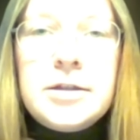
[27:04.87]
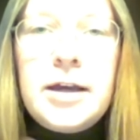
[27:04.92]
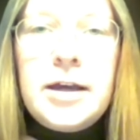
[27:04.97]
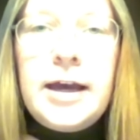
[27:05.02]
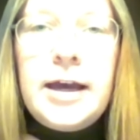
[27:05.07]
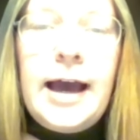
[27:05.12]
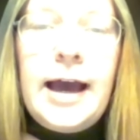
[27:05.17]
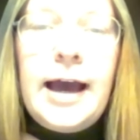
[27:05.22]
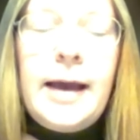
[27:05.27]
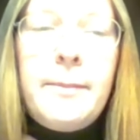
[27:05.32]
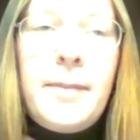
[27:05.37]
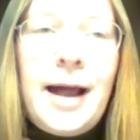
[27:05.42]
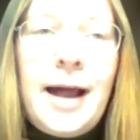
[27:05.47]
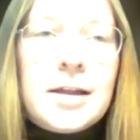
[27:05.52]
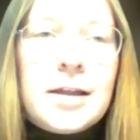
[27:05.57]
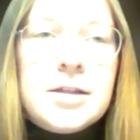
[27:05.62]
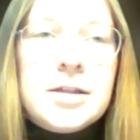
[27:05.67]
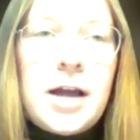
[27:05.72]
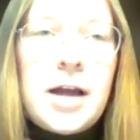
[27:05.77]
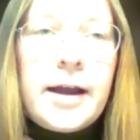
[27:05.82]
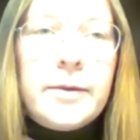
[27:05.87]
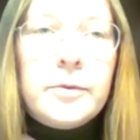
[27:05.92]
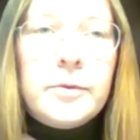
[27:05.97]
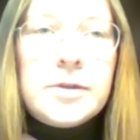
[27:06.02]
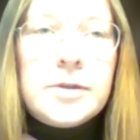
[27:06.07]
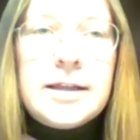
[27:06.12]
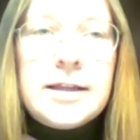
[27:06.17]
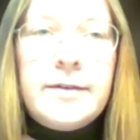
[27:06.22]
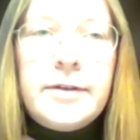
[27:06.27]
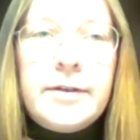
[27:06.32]
Palestine
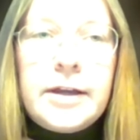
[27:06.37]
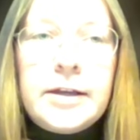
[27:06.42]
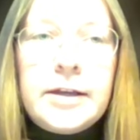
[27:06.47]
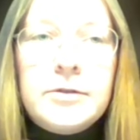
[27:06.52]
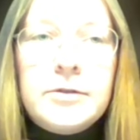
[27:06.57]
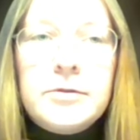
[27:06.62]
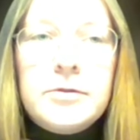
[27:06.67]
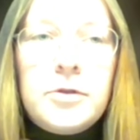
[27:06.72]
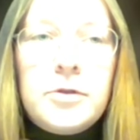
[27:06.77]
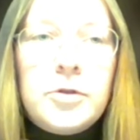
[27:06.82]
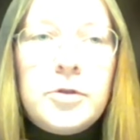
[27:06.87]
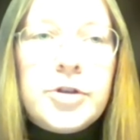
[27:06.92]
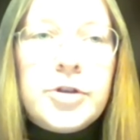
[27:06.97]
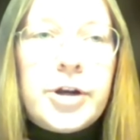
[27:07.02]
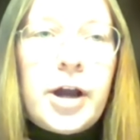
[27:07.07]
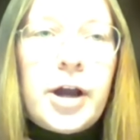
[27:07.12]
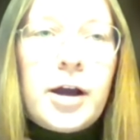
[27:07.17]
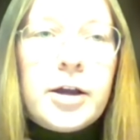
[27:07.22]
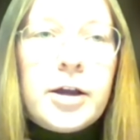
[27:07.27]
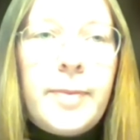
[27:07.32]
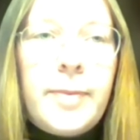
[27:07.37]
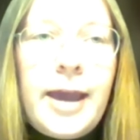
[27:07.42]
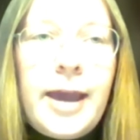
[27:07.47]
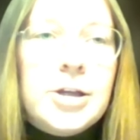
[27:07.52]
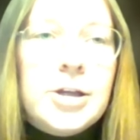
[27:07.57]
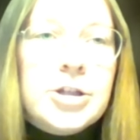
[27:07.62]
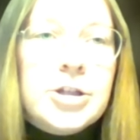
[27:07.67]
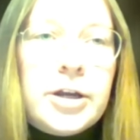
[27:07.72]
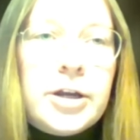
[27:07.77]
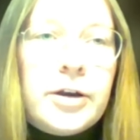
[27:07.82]
was living under an
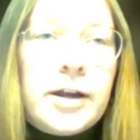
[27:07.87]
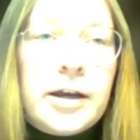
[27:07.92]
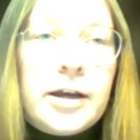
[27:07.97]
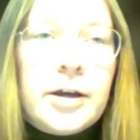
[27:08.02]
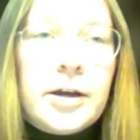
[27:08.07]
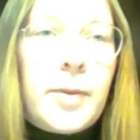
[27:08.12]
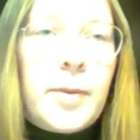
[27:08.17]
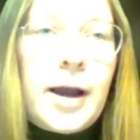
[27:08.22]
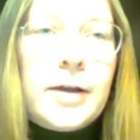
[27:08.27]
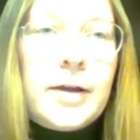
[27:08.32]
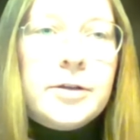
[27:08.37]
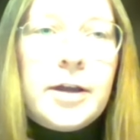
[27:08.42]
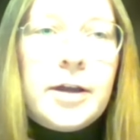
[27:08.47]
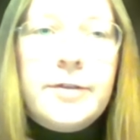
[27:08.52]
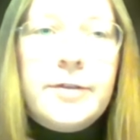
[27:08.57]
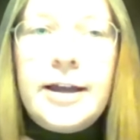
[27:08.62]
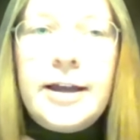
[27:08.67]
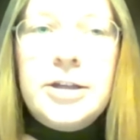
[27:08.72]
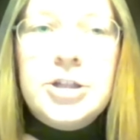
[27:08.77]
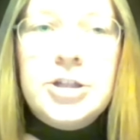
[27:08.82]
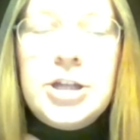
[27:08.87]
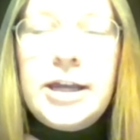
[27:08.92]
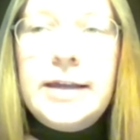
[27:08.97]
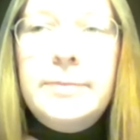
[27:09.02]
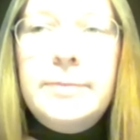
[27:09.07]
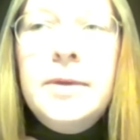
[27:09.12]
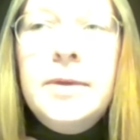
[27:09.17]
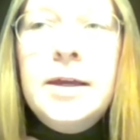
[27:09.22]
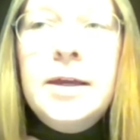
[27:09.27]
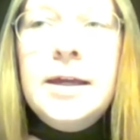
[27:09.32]
occupation and an apartheid
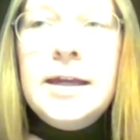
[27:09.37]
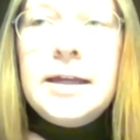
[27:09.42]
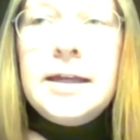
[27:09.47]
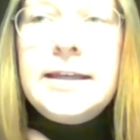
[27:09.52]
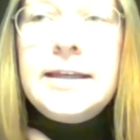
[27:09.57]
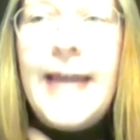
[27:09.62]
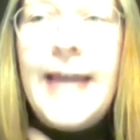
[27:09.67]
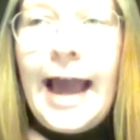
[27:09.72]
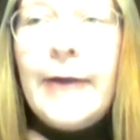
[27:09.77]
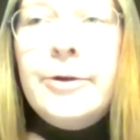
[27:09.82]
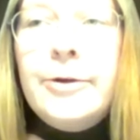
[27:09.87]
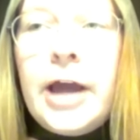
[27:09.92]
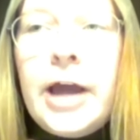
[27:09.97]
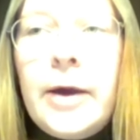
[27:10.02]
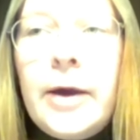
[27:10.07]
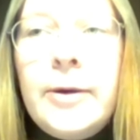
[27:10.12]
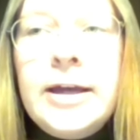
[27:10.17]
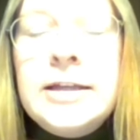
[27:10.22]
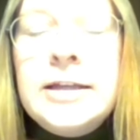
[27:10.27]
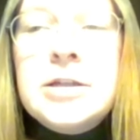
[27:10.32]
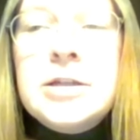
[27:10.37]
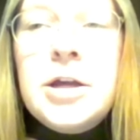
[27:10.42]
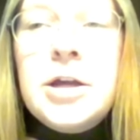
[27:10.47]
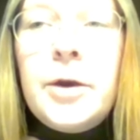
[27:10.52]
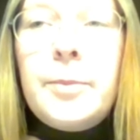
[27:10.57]
regime now know it,